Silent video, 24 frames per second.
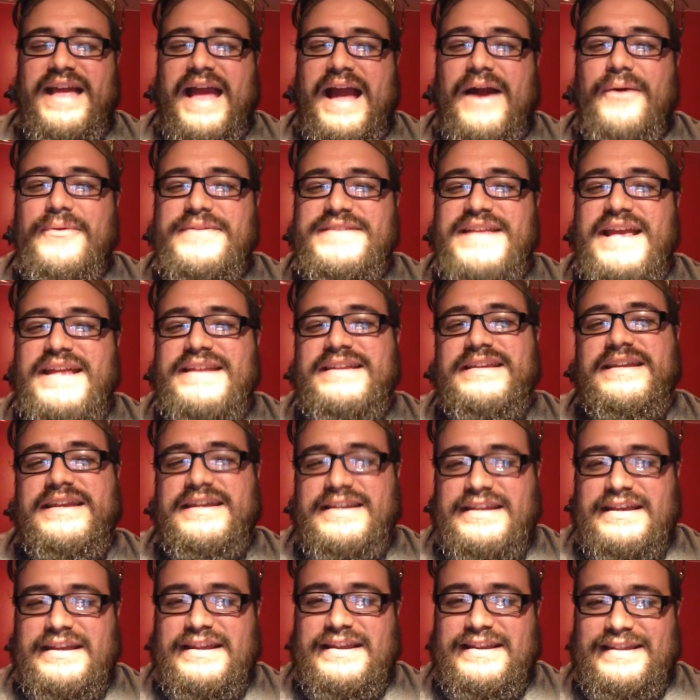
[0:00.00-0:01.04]
How is that
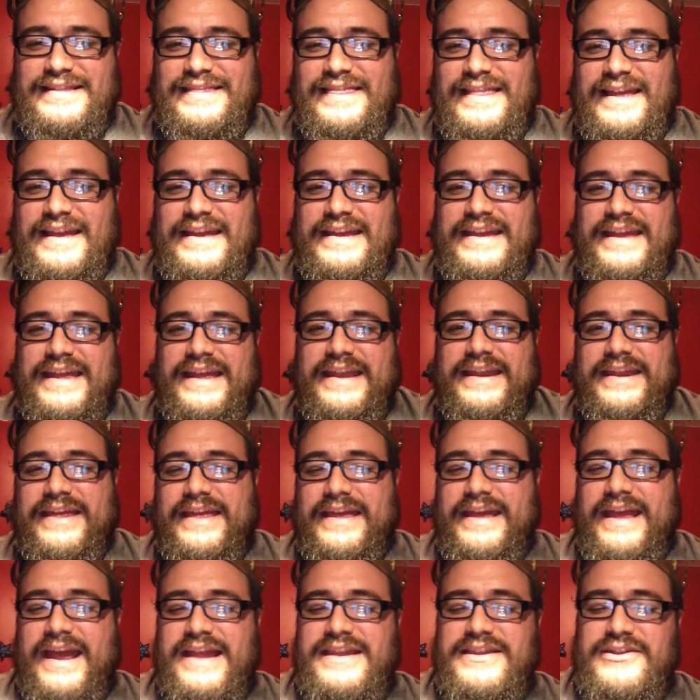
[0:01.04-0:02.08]
needed? Like,
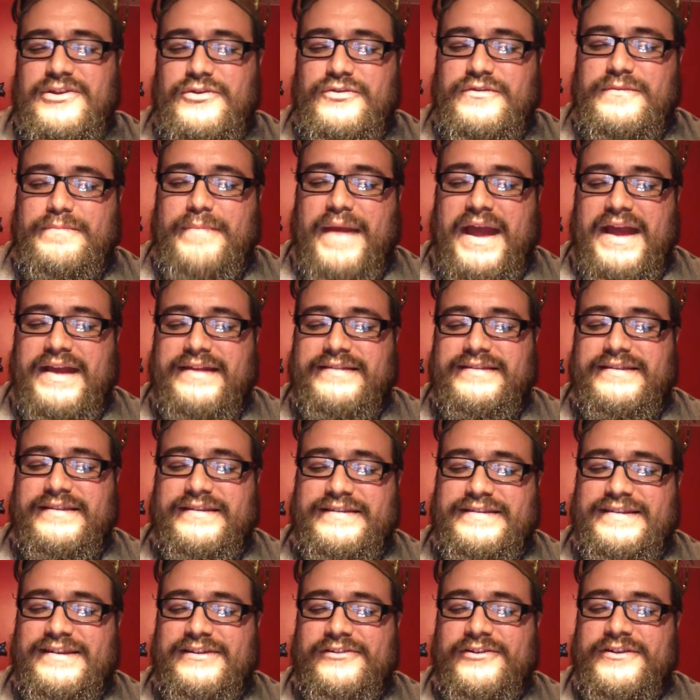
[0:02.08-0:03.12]
it kind of goes back to
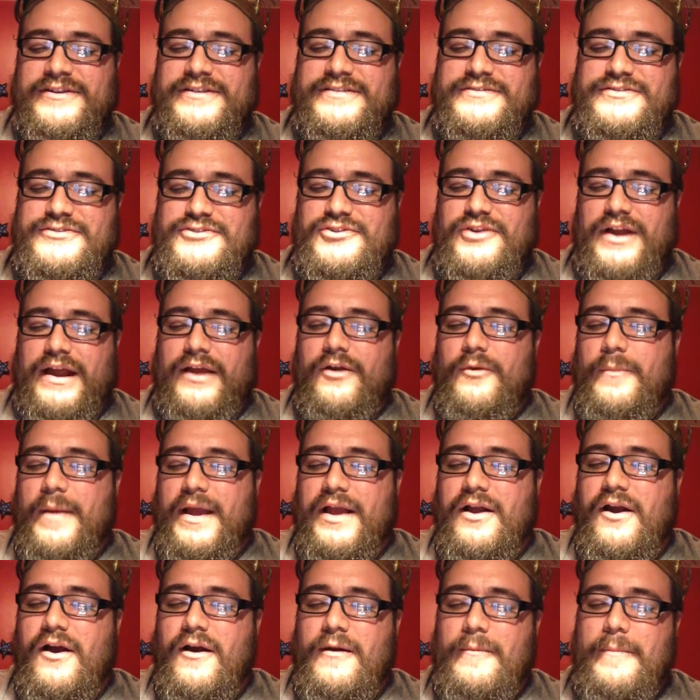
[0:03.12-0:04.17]
Tyrion's trial by
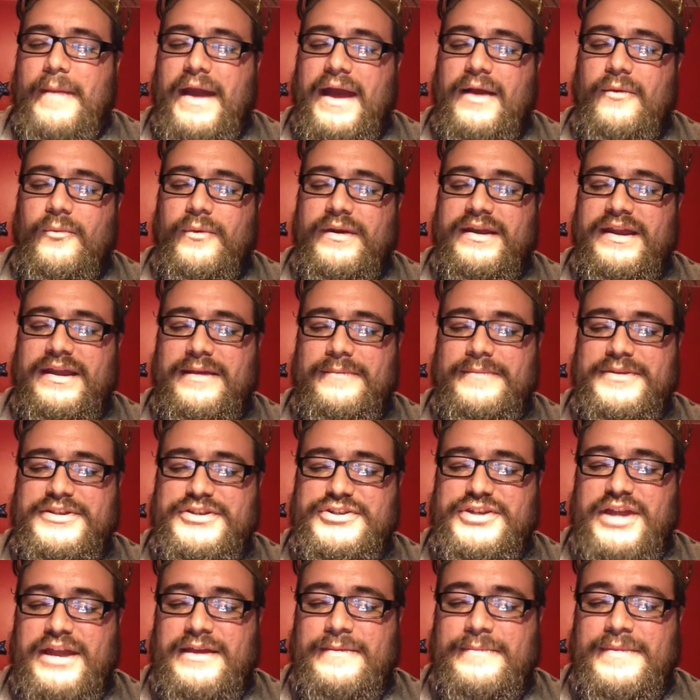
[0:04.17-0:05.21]
combat when him
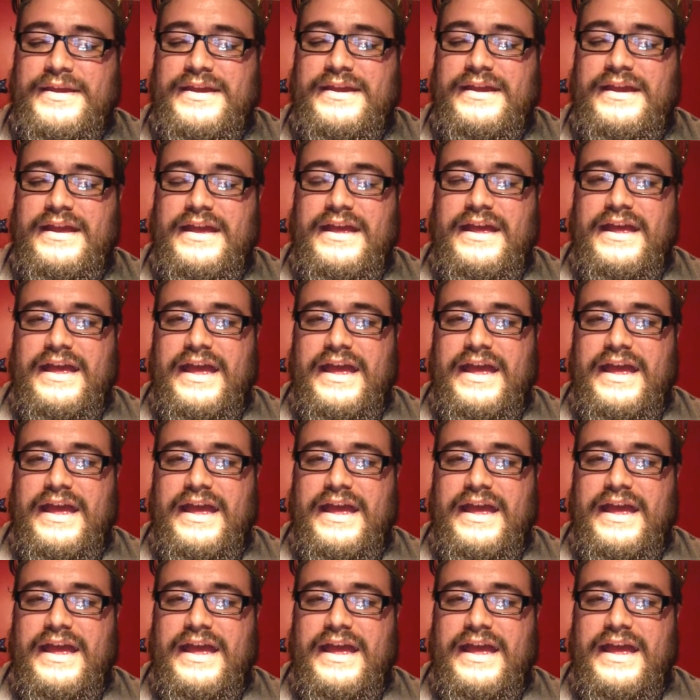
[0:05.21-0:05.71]
and Jaime